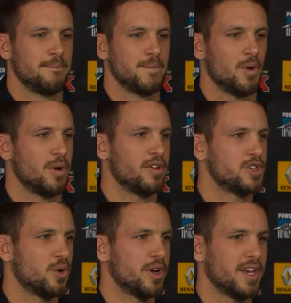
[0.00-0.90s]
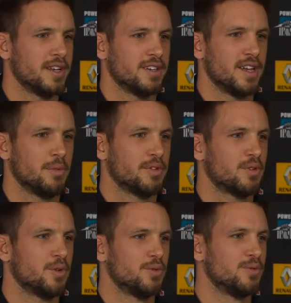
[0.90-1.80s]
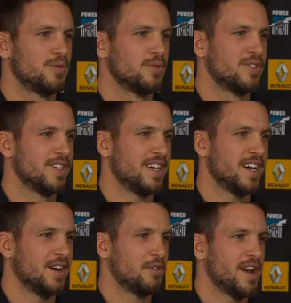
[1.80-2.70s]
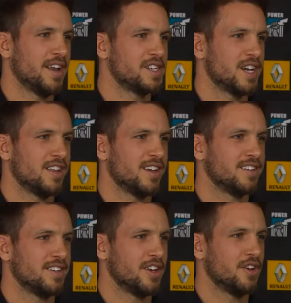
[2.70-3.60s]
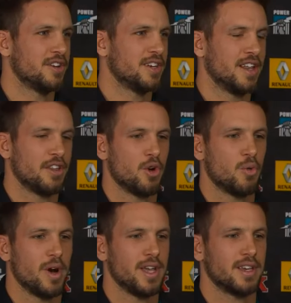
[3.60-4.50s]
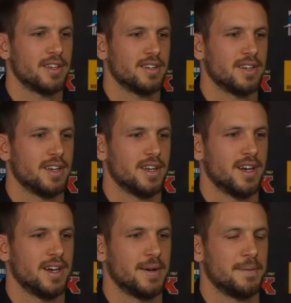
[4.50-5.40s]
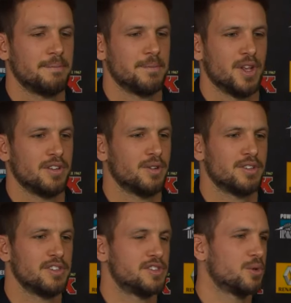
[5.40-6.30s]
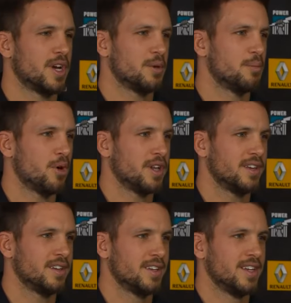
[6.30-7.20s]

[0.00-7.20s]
and we're enjoying it, and we're still around each other nearly all week, and So you still get the bonding